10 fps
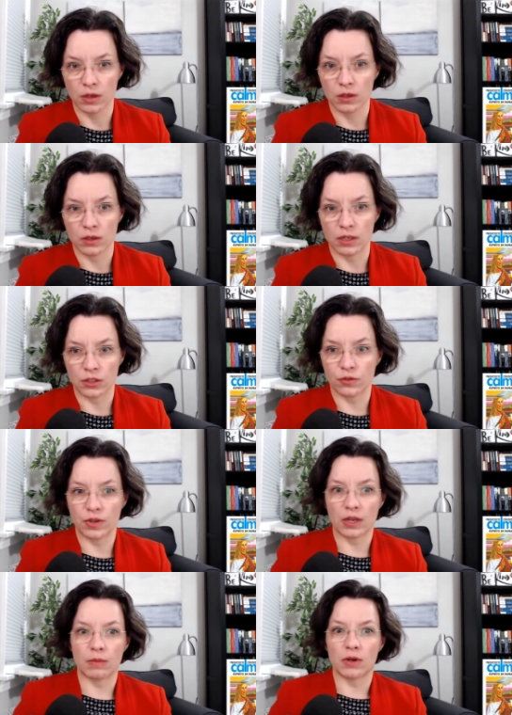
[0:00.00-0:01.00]
Let's
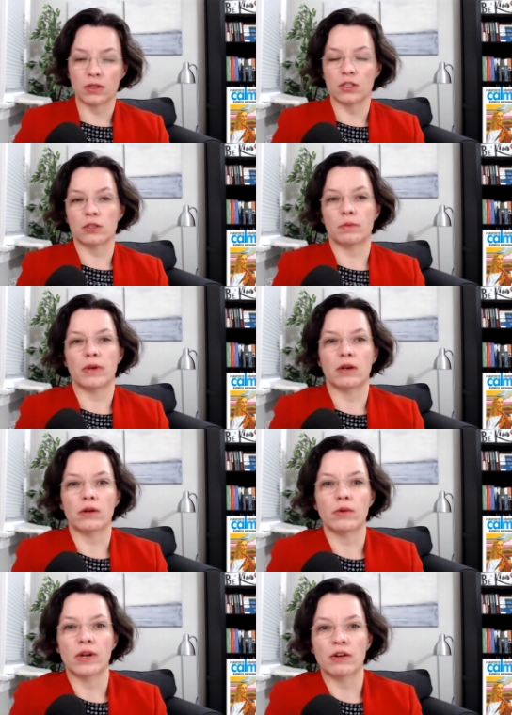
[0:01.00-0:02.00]
think about this
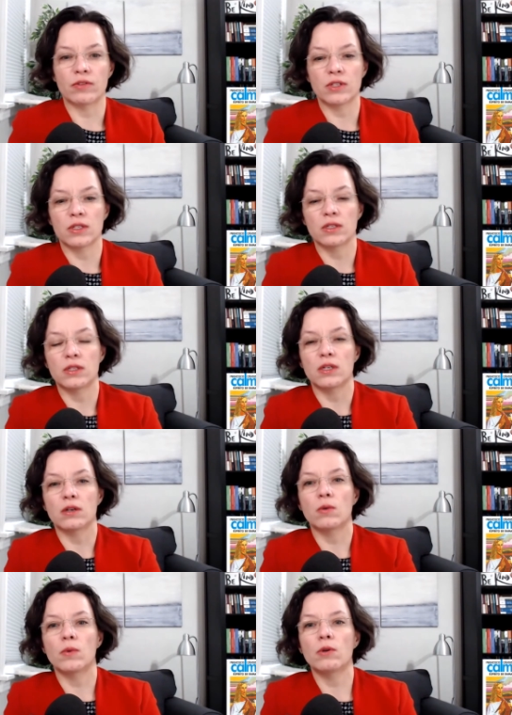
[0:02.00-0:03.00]
paragraph. It says here,
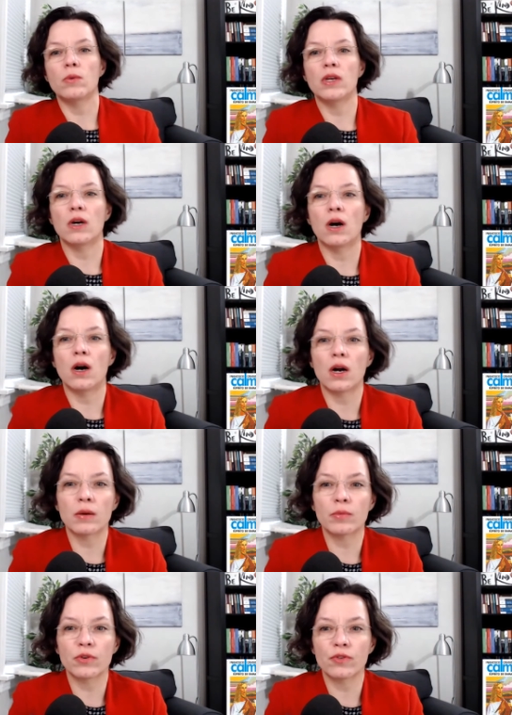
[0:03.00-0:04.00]
when we are
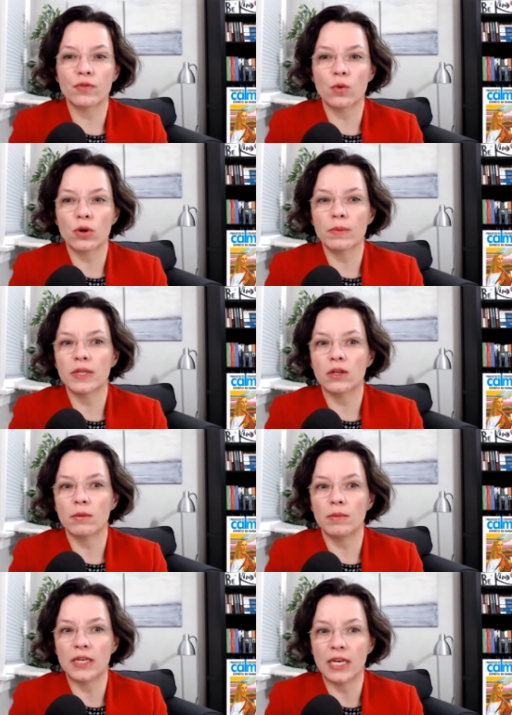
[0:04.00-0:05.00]
performing the
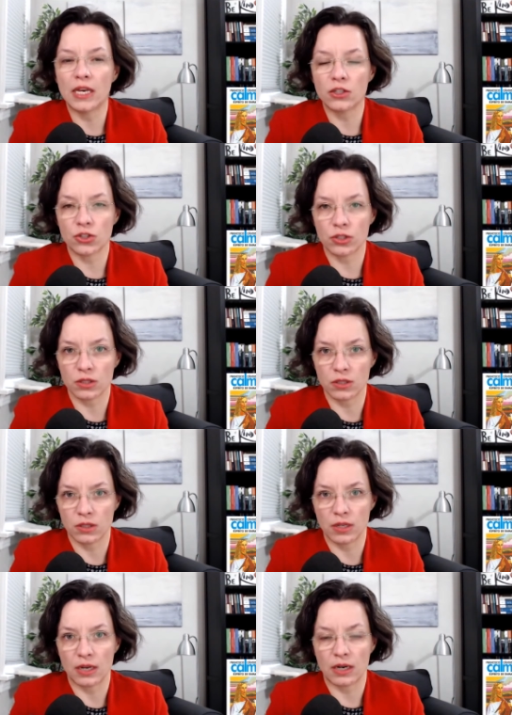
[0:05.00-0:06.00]
obligations
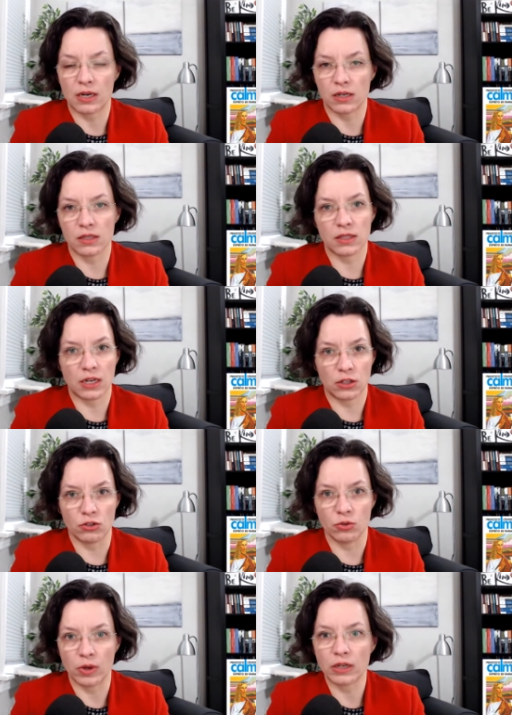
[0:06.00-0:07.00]
that are assigned
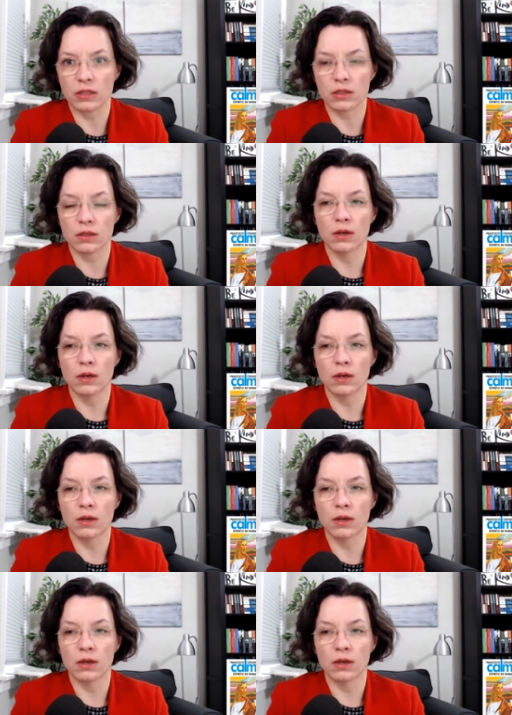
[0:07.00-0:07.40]
to us,